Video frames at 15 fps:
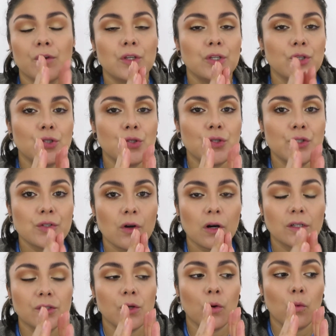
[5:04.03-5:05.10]
you to
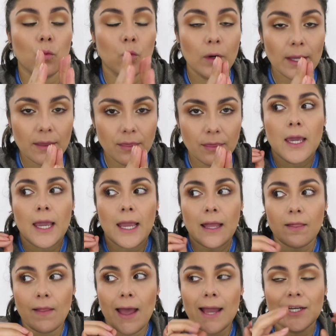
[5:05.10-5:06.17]
start with
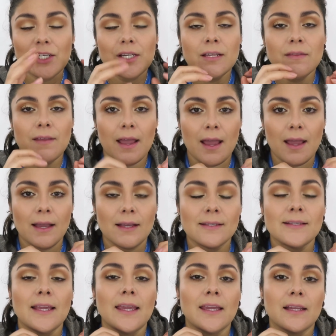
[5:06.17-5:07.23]
a lash that
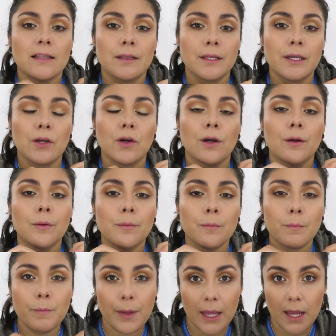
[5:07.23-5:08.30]
has a clear
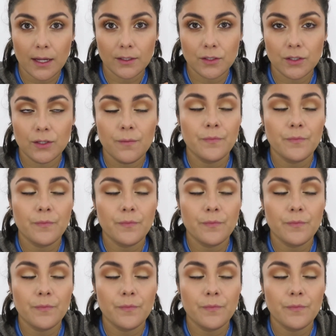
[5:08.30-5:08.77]
band.